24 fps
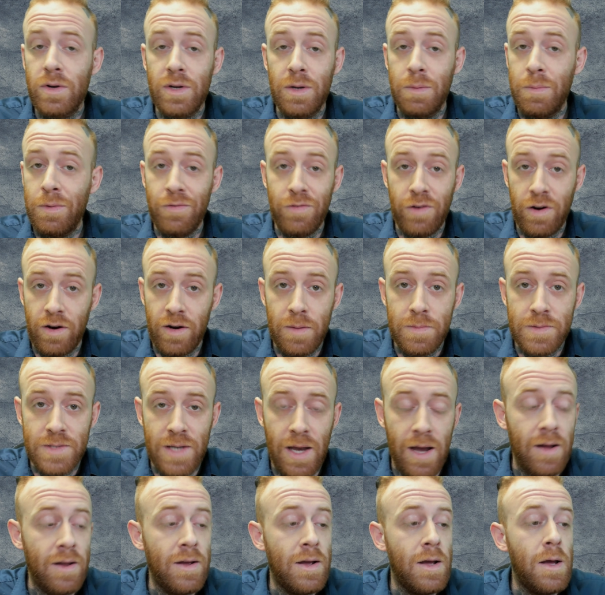to be very
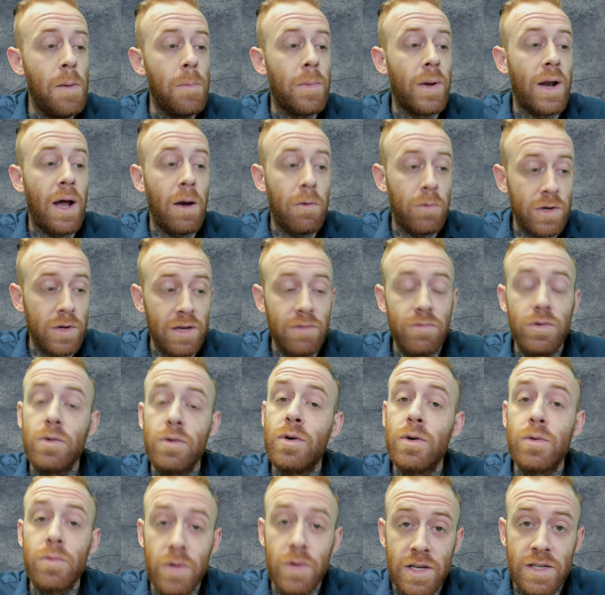upset, but I will give you
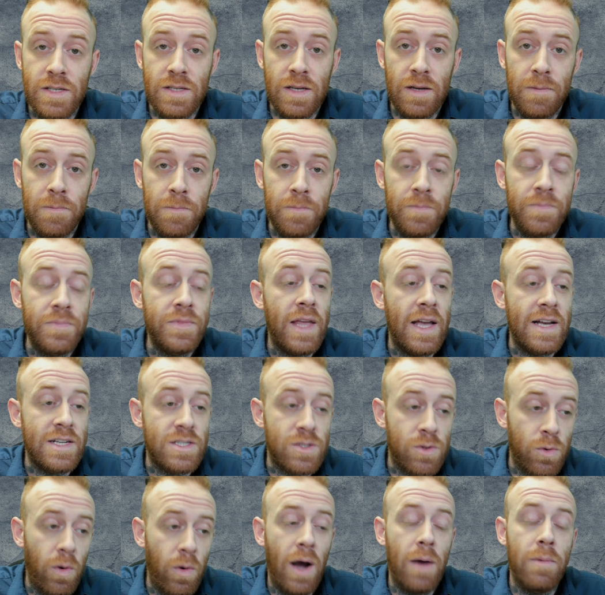good reason as
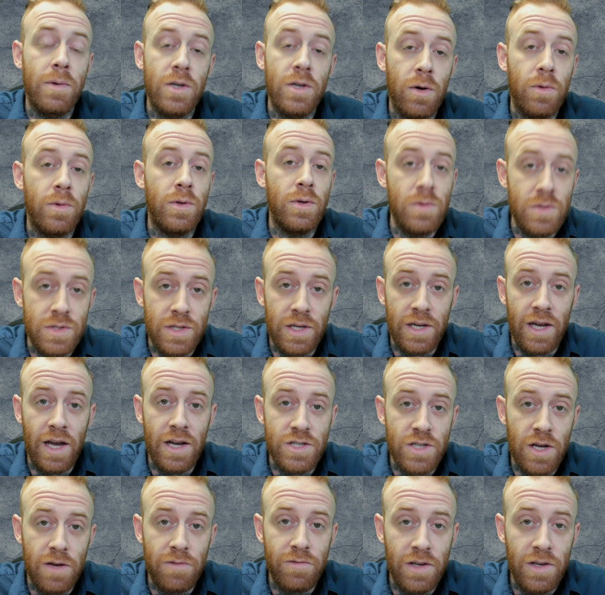to why we don't use the
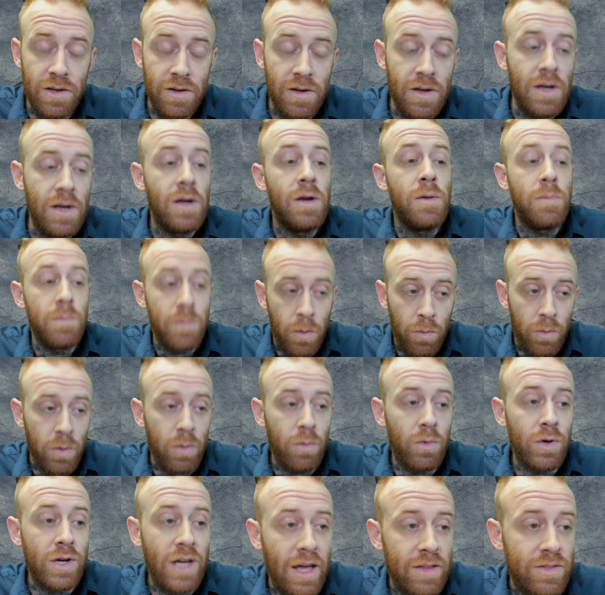KJV. But we
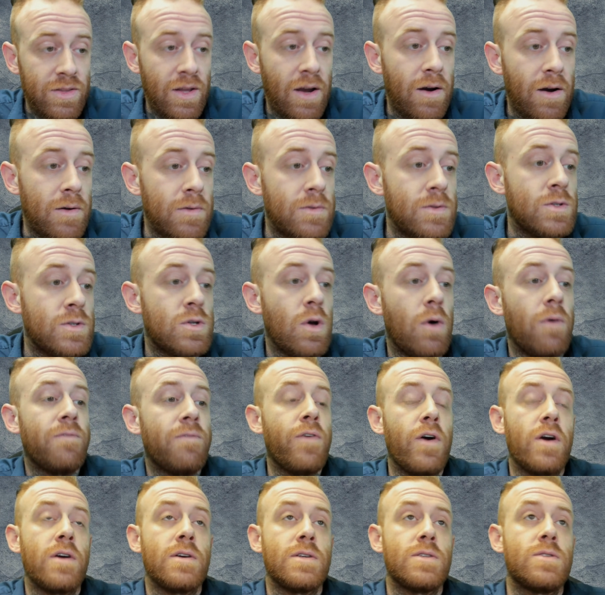will get there. So
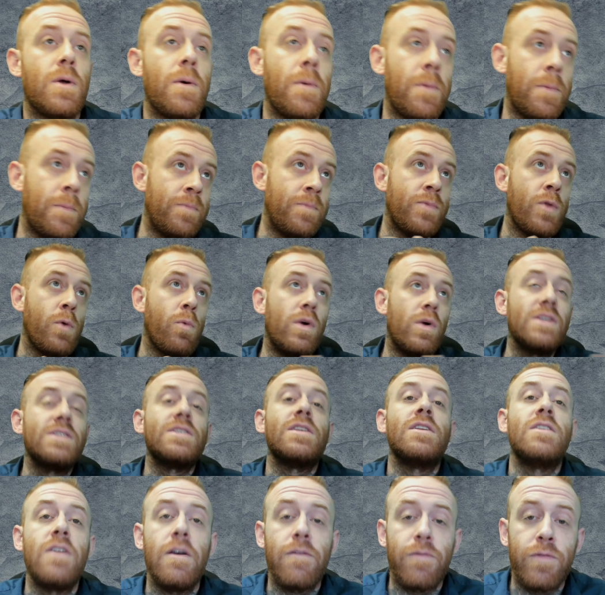first, what is
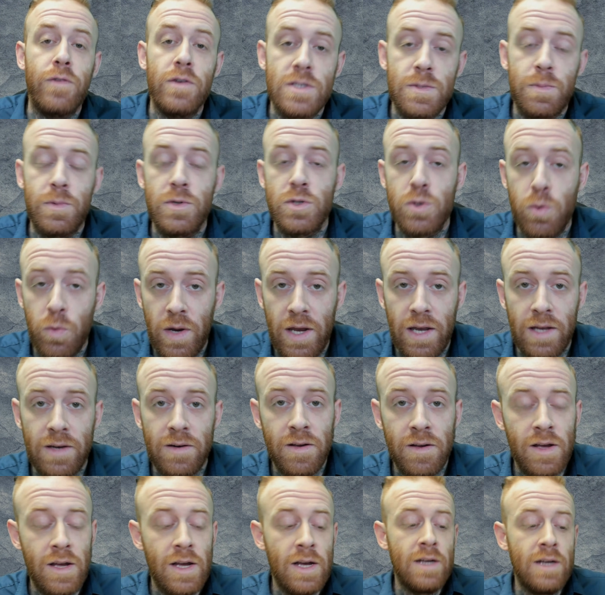the difference
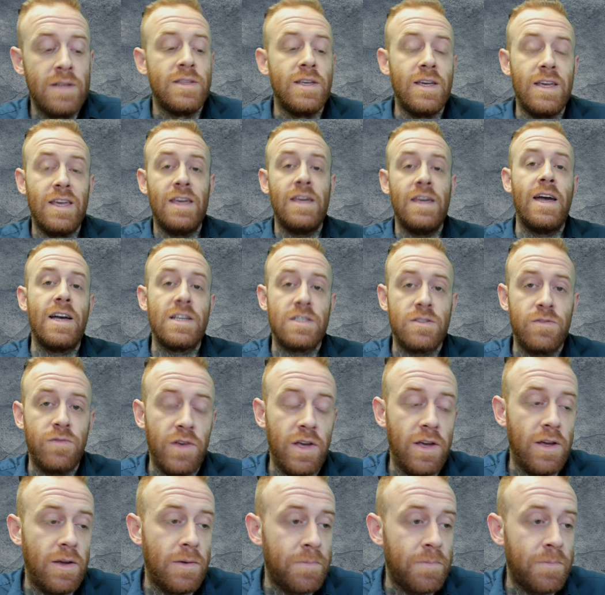between the ESV,